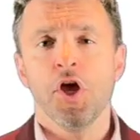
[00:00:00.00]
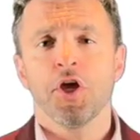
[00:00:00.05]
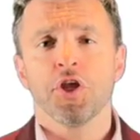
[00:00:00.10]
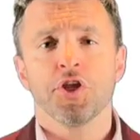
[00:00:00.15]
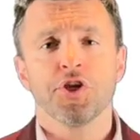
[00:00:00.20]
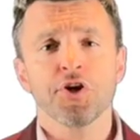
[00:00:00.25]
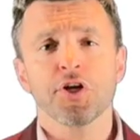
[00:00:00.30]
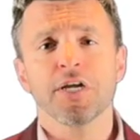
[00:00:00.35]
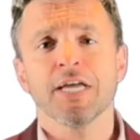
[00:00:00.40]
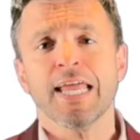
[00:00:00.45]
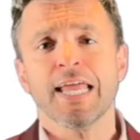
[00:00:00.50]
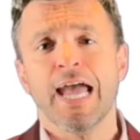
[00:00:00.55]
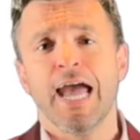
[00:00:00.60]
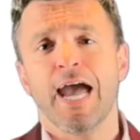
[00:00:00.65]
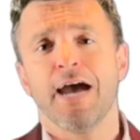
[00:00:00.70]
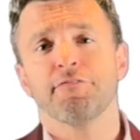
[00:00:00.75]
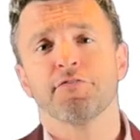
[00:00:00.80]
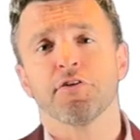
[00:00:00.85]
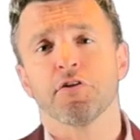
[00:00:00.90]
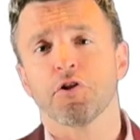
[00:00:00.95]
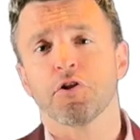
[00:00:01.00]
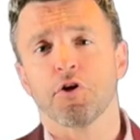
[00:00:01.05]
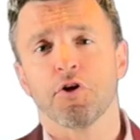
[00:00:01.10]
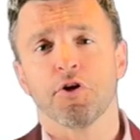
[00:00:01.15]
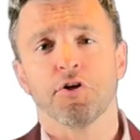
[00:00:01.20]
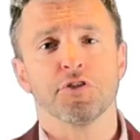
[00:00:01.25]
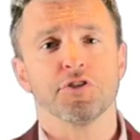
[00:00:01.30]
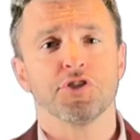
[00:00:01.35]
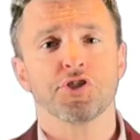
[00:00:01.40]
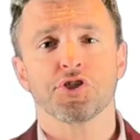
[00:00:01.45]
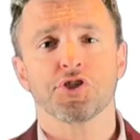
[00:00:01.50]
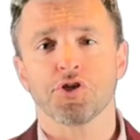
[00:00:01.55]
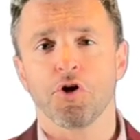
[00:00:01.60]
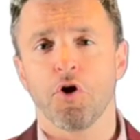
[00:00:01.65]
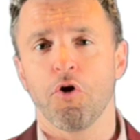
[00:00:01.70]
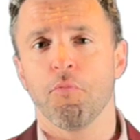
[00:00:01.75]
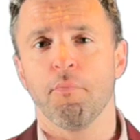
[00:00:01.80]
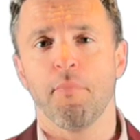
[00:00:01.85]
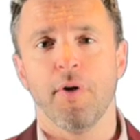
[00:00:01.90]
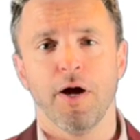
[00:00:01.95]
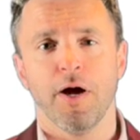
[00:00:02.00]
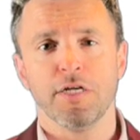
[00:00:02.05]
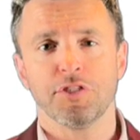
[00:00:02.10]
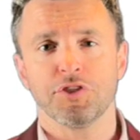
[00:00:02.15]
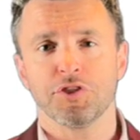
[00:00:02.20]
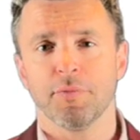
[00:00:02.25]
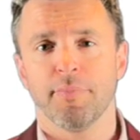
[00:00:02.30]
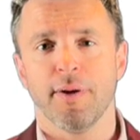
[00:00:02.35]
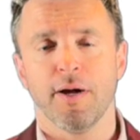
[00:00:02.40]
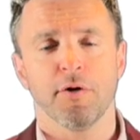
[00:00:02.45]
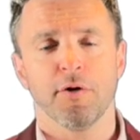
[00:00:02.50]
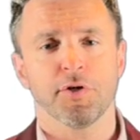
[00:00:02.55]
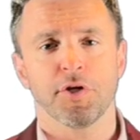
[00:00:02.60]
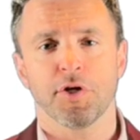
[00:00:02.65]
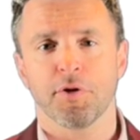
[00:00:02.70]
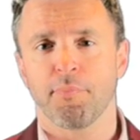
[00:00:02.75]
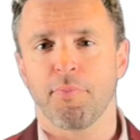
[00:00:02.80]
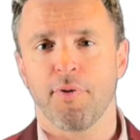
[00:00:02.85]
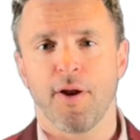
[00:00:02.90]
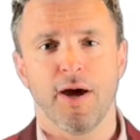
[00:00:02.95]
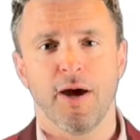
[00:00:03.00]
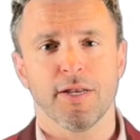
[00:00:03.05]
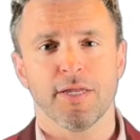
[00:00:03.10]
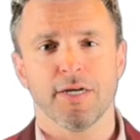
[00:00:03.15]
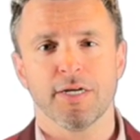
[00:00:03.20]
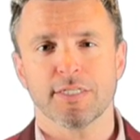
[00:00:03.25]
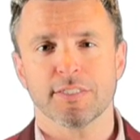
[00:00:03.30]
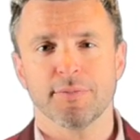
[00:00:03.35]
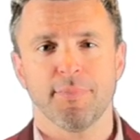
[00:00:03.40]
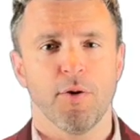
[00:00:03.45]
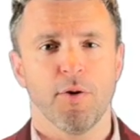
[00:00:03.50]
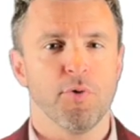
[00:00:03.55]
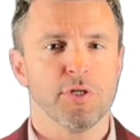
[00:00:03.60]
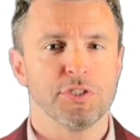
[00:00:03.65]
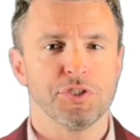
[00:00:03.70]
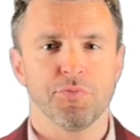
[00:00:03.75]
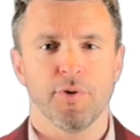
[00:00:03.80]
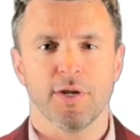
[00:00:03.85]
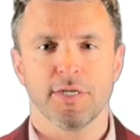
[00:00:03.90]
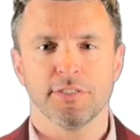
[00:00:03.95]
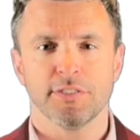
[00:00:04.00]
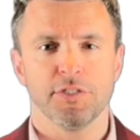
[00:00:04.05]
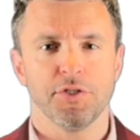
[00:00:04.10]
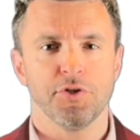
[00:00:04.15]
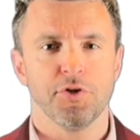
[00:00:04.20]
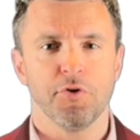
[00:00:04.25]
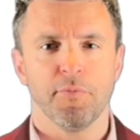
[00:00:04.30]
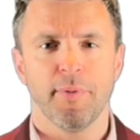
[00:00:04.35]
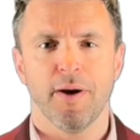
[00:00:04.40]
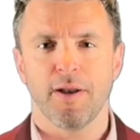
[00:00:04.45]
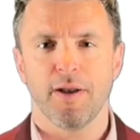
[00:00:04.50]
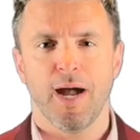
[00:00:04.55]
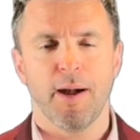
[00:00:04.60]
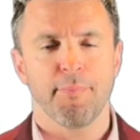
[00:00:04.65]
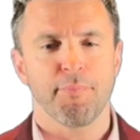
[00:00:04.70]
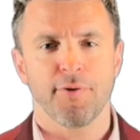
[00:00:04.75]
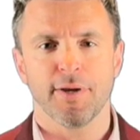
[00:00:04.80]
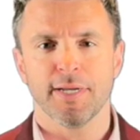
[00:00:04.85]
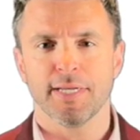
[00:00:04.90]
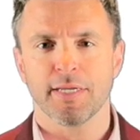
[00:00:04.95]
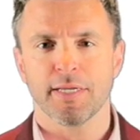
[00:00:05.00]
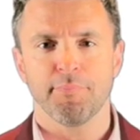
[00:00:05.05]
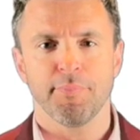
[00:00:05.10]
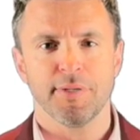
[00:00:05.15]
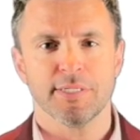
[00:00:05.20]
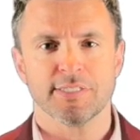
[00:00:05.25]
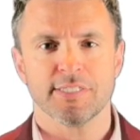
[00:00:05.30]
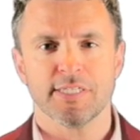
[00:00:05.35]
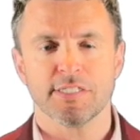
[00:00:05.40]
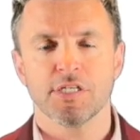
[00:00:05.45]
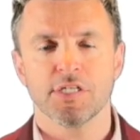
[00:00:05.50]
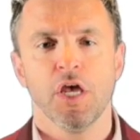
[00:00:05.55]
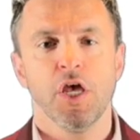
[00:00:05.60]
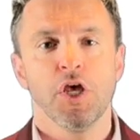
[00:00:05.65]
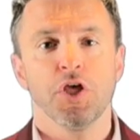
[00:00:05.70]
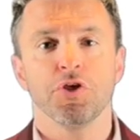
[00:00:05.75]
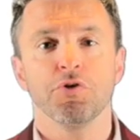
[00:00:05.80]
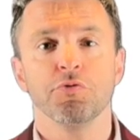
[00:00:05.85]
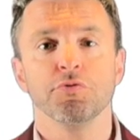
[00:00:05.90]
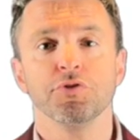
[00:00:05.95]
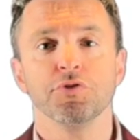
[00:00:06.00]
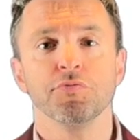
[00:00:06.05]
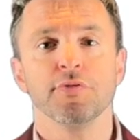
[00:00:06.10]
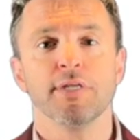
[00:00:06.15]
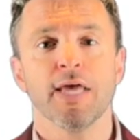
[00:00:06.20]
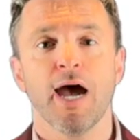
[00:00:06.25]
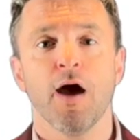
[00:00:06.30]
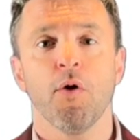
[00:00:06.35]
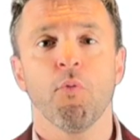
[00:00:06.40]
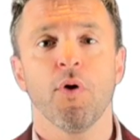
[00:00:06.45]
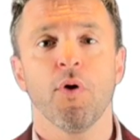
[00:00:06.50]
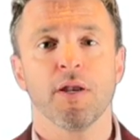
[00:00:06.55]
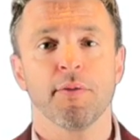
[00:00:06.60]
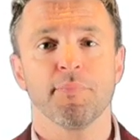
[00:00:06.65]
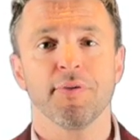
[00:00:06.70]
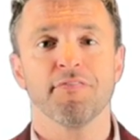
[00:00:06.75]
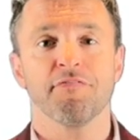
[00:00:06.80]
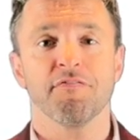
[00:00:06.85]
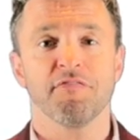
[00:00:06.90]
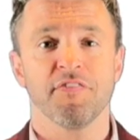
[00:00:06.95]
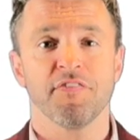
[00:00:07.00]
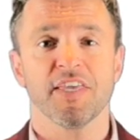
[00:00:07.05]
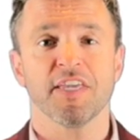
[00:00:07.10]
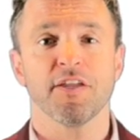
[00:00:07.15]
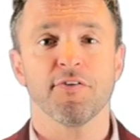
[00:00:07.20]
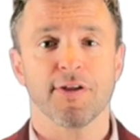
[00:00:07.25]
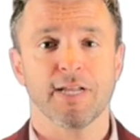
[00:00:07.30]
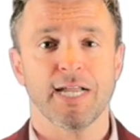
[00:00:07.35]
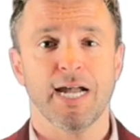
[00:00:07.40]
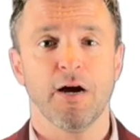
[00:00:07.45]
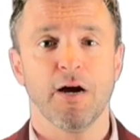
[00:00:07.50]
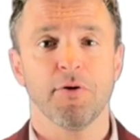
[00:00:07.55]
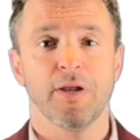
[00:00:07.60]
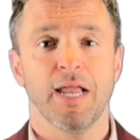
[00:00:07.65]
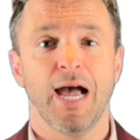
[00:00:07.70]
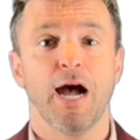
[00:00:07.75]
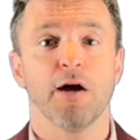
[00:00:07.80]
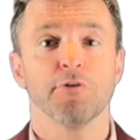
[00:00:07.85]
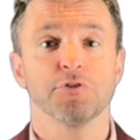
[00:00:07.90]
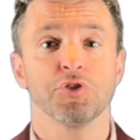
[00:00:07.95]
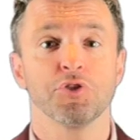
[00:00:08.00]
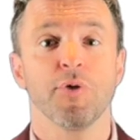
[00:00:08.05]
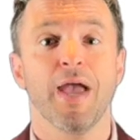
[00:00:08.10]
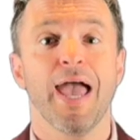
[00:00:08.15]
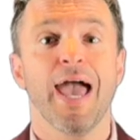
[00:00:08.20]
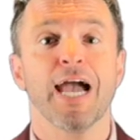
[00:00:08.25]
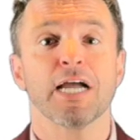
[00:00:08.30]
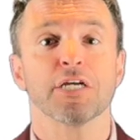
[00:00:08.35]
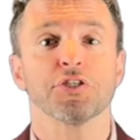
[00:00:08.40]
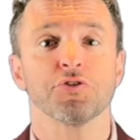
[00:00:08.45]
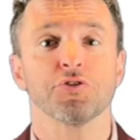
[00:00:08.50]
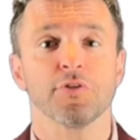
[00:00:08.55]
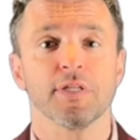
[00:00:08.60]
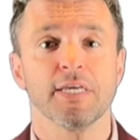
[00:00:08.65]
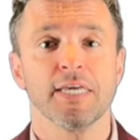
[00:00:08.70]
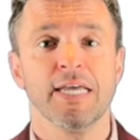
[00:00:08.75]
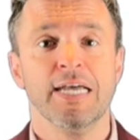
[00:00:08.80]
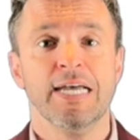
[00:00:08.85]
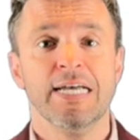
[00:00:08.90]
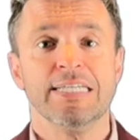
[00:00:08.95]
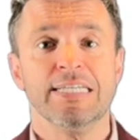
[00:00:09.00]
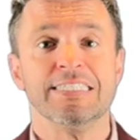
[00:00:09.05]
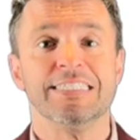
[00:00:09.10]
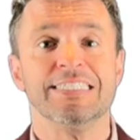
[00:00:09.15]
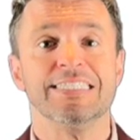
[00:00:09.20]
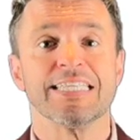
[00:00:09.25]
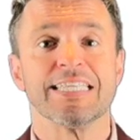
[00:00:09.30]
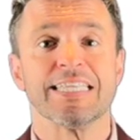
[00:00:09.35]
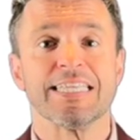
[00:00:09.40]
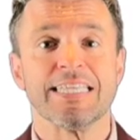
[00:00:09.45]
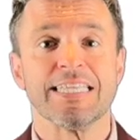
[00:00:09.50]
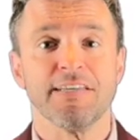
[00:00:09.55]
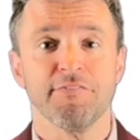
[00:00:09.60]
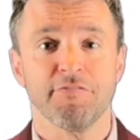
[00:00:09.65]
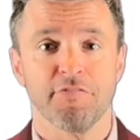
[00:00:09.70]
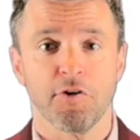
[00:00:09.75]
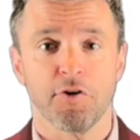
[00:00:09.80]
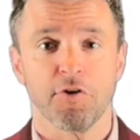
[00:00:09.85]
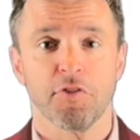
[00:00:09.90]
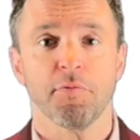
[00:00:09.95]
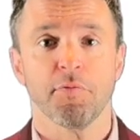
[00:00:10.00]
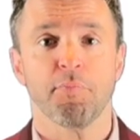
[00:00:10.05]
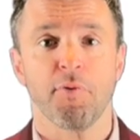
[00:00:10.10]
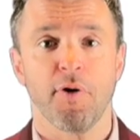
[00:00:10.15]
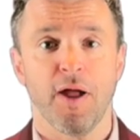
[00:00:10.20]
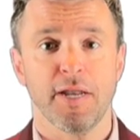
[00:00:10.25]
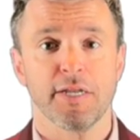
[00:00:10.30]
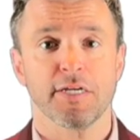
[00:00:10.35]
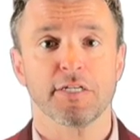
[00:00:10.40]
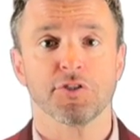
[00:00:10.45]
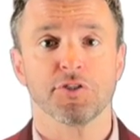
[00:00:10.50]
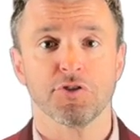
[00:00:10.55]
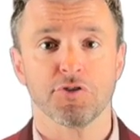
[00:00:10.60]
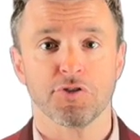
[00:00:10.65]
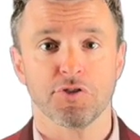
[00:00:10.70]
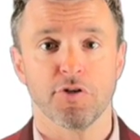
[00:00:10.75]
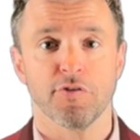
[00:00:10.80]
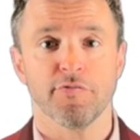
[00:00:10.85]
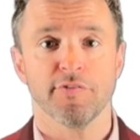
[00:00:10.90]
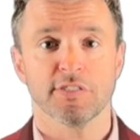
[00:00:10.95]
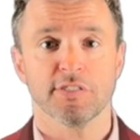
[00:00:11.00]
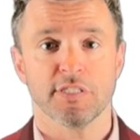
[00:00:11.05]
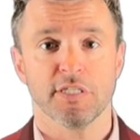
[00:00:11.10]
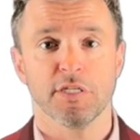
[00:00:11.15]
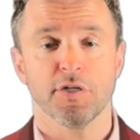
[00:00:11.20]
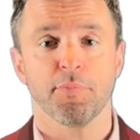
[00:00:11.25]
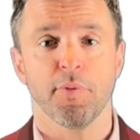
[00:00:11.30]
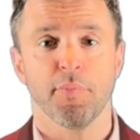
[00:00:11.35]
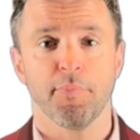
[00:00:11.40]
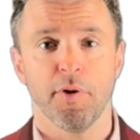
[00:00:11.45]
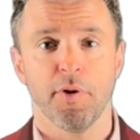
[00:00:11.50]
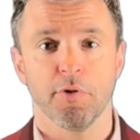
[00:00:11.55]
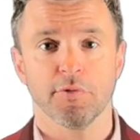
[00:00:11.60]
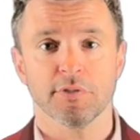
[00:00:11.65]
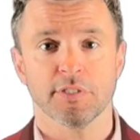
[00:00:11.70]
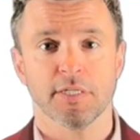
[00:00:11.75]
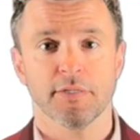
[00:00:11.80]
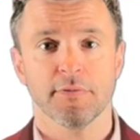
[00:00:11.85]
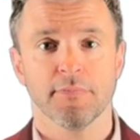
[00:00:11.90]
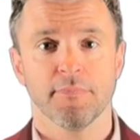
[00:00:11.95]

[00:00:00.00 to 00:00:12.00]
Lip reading: You're going to have to learn so much about your product, about what you want to do, about operating a business. You do not want to be figuring out how to actually deliver the product or service that you're proposing.